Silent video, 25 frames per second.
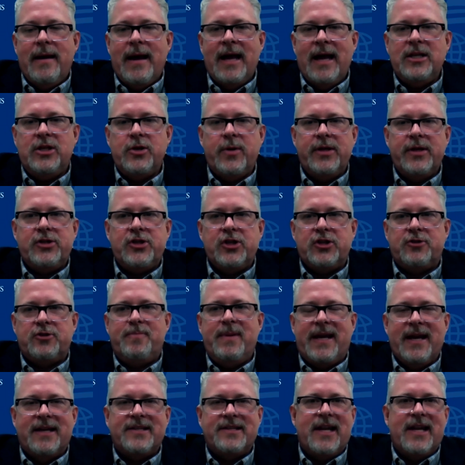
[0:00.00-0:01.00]
I do it just
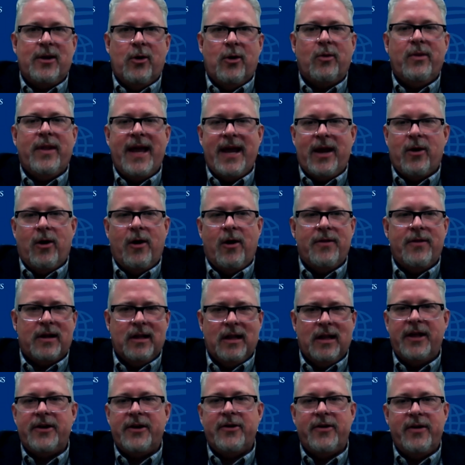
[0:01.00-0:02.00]
because I don't like all the
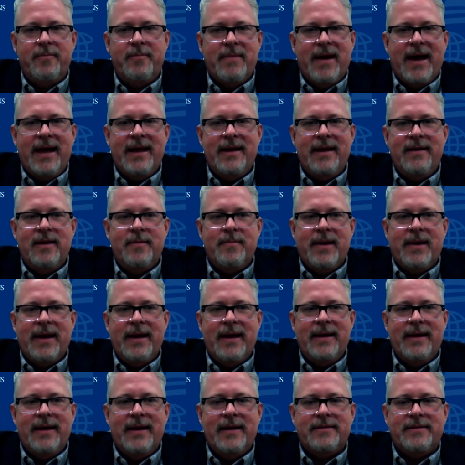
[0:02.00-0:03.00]
clutter in my in
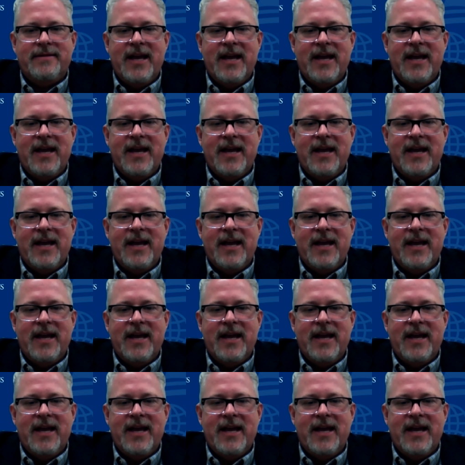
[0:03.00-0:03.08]
my uh,